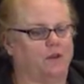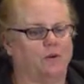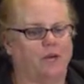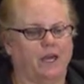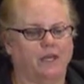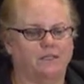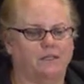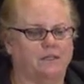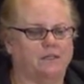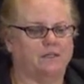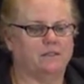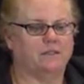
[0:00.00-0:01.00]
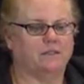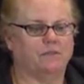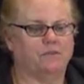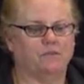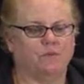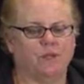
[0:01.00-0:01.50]
Okay to go
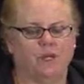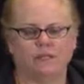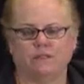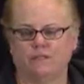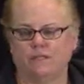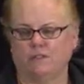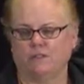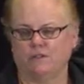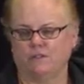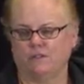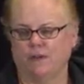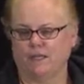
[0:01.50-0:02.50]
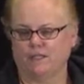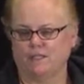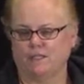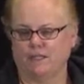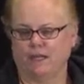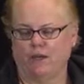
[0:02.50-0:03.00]
through that technical specs?
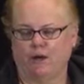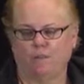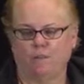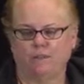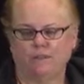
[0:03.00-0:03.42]
Did that help?